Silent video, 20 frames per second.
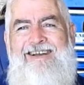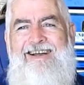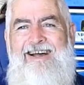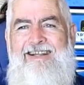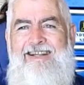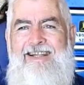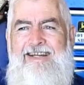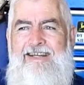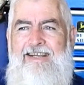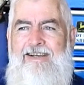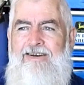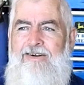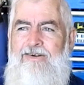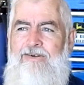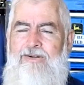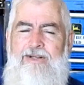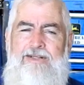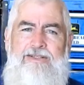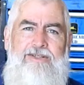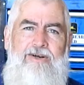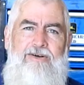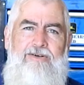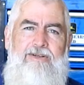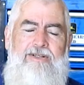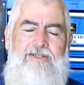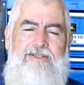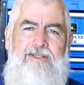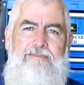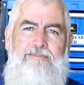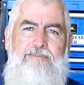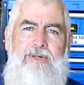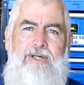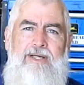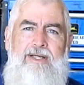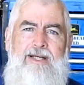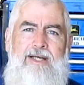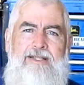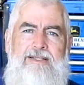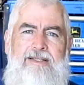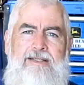And then you've got all the chocolates and
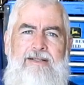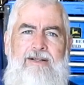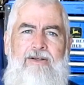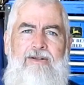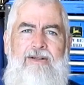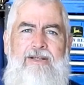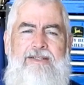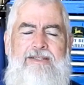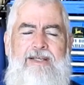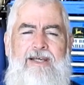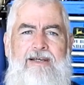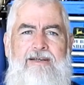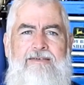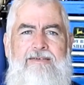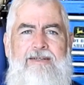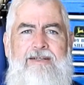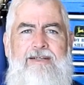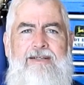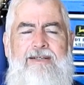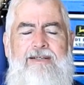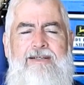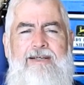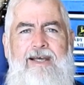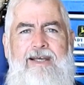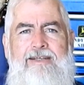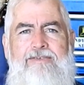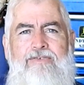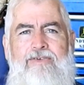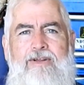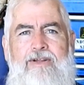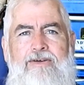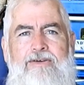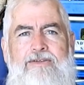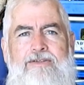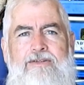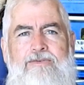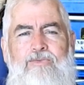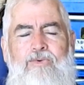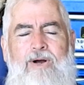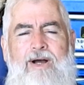peanuts and lollies. So as for
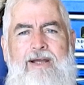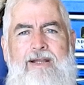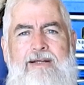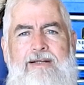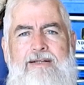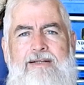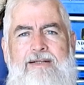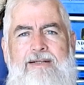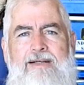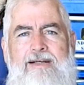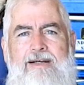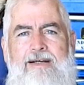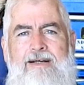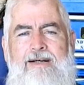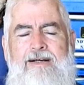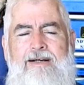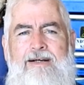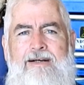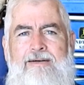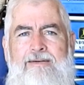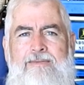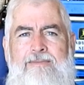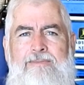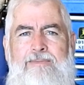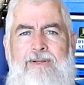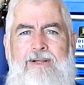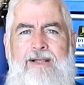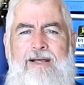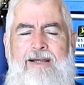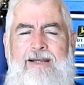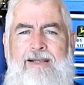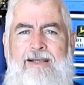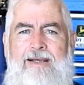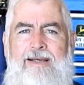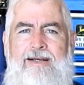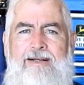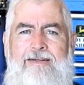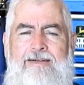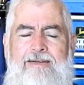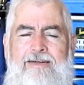losing weight, oh, bloody
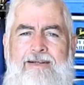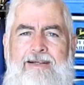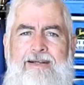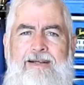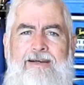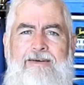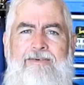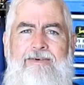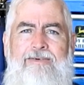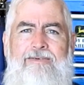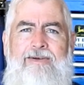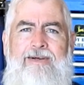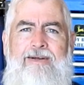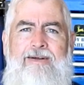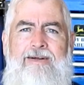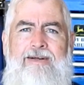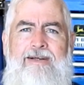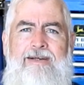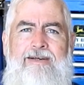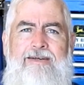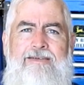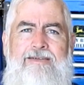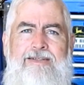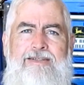hell, I don't know what we're going to do.